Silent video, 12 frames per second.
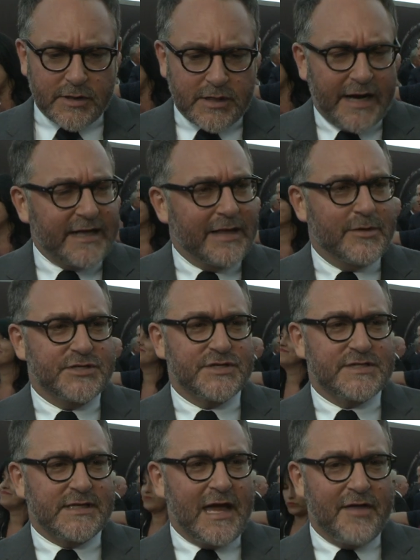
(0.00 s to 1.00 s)
cutting
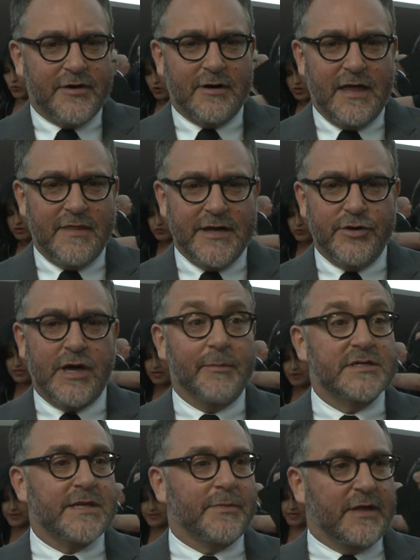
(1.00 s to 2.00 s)
images together, and then you
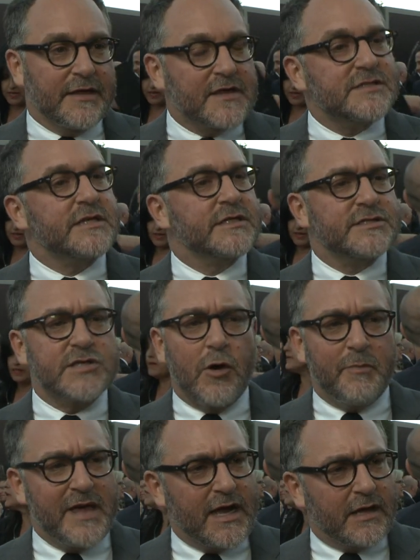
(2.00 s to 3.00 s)
come to something like this, and it's
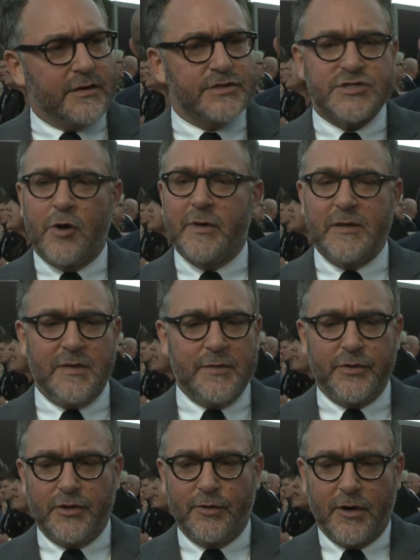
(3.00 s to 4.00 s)
so big, and there's so many
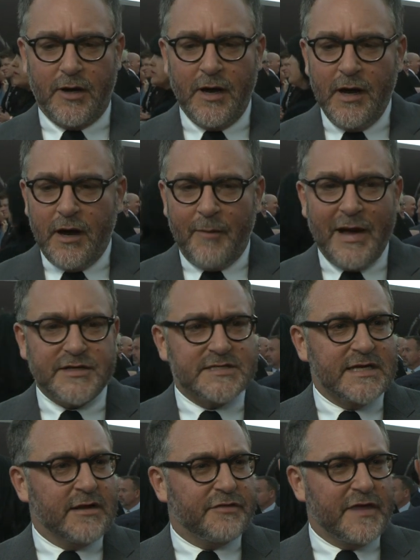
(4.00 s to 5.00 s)
people who are about to
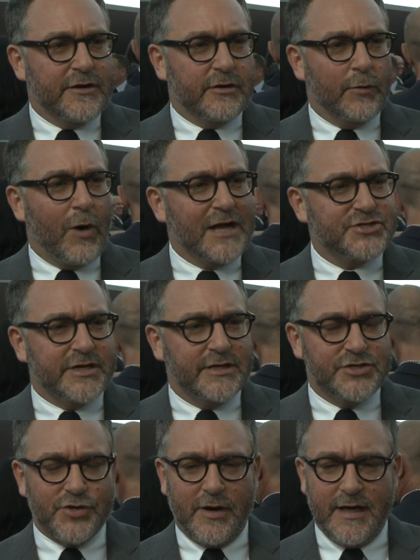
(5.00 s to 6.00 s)
sit in a theater and watch it and
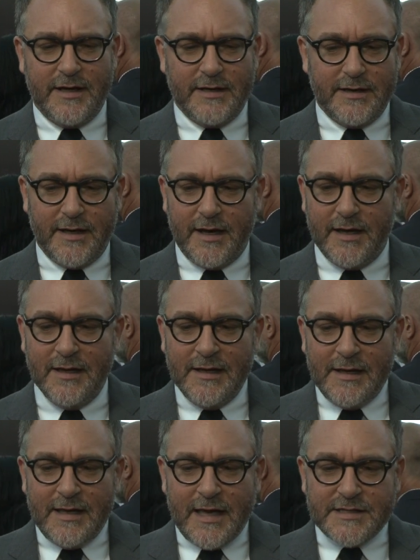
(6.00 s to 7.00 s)
enjoy it, and
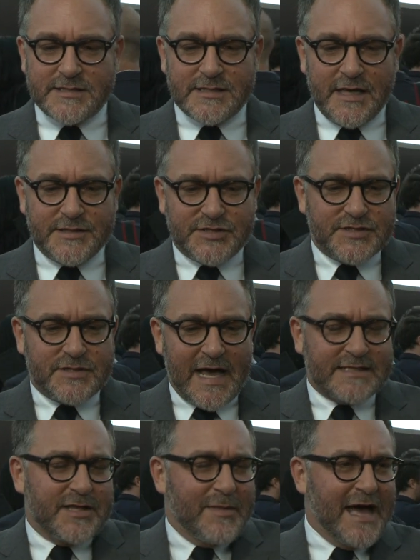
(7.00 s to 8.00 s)
it's just,
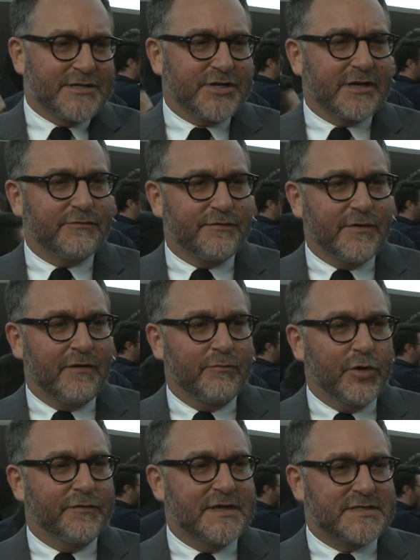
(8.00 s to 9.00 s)
that's the magic of
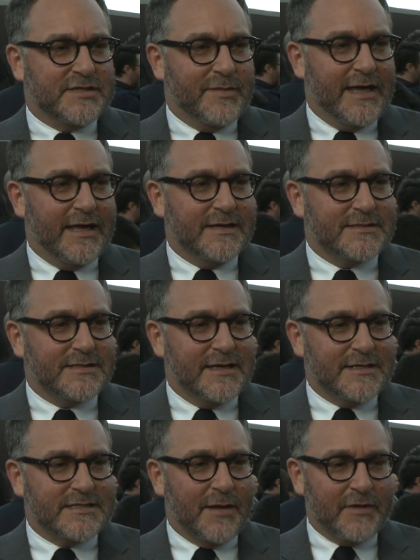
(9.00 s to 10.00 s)
movies to me,
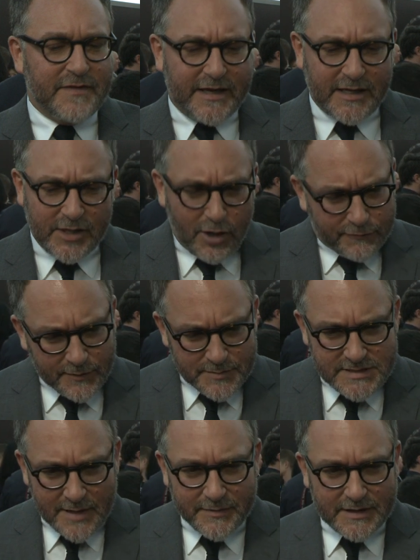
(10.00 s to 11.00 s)
is something that can go
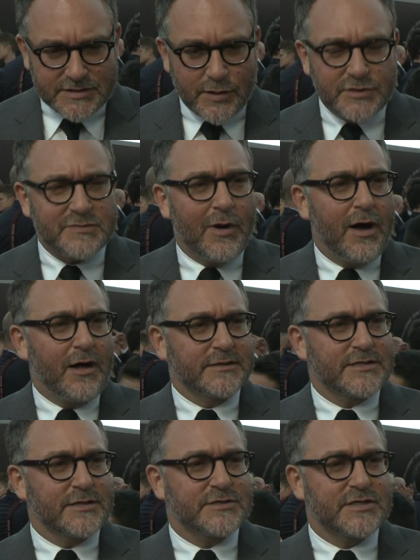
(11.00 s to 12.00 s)
from something so small
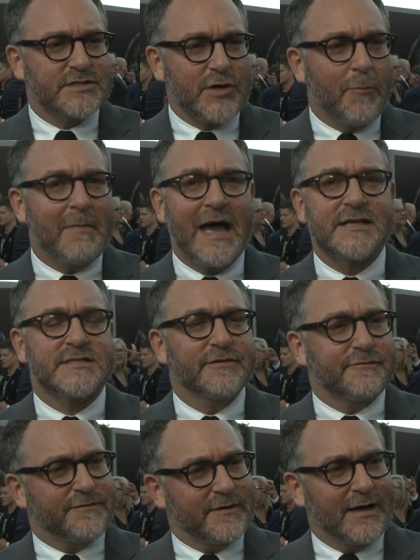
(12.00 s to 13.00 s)
to so
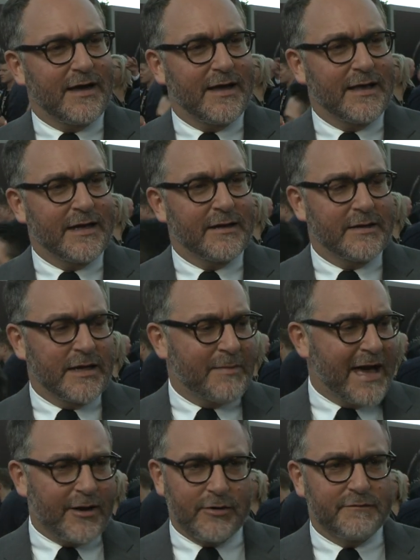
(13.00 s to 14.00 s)
massive in a
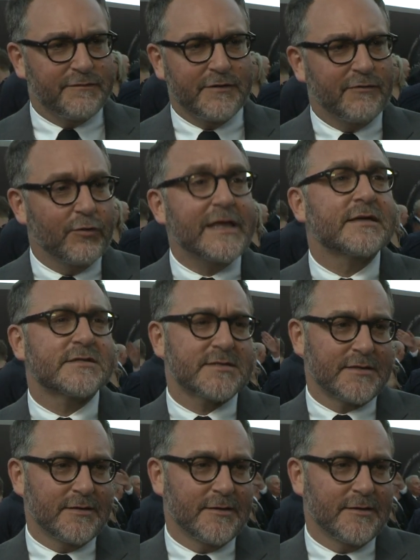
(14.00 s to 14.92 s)
matter of weeks.